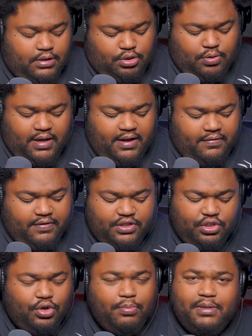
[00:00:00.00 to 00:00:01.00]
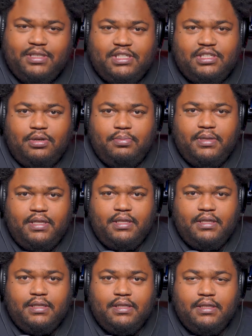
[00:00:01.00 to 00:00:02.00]
12 is normally just gonna
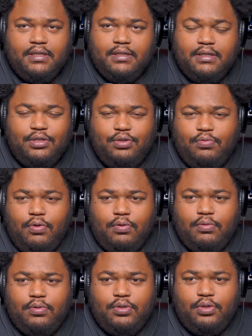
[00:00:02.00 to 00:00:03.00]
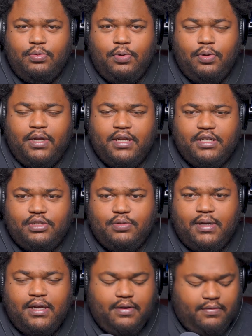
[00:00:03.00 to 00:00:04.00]
be you won't hit
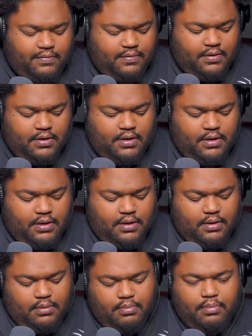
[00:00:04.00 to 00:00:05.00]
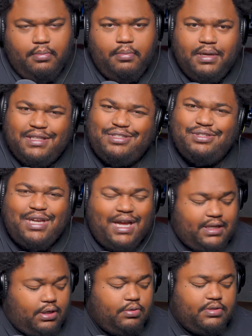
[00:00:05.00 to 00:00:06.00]
12. But you
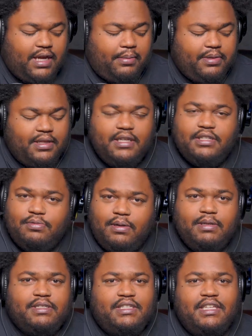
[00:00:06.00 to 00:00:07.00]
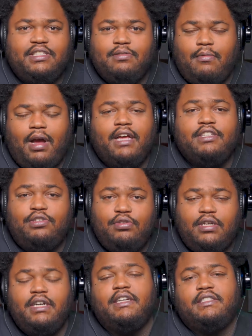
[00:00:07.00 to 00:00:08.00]
got those type of things in stitching wise, you
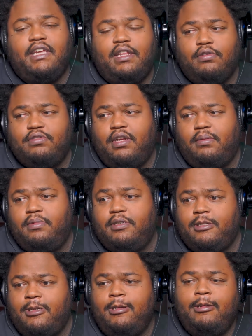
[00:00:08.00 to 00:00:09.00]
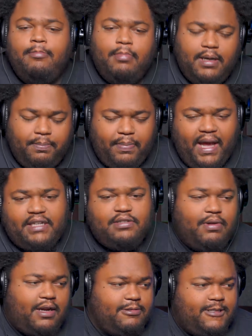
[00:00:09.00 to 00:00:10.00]
could say those numbers. But back to
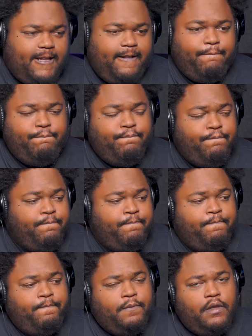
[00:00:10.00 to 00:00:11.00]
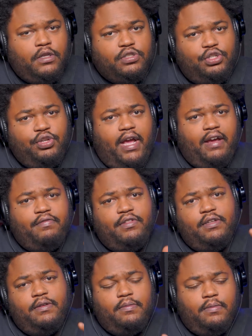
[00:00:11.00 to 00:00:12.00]
what I was saying. So you have
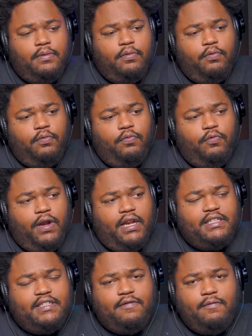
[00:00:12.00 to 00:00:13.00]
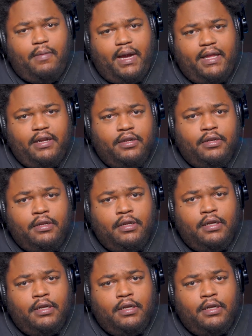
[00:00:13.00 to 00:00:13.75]
the relative minor,